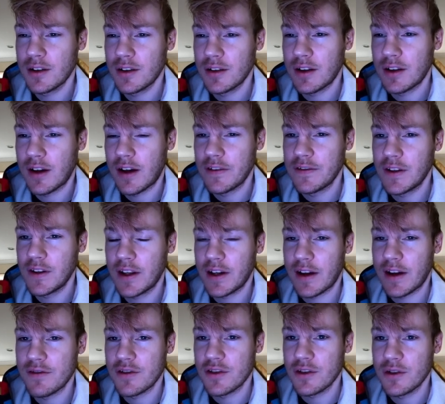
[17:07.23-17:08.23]
I feel like I've
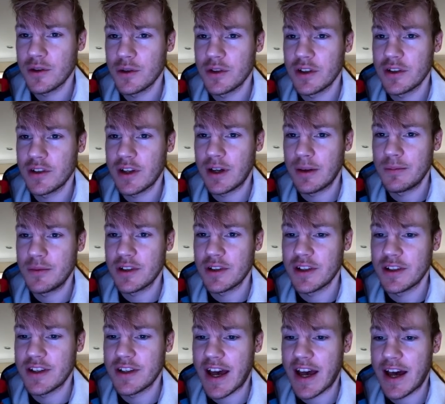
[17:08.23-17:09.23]
screwed this up just a
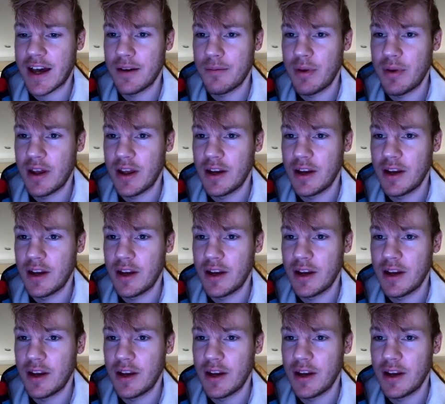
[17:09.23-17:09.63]
tad bit.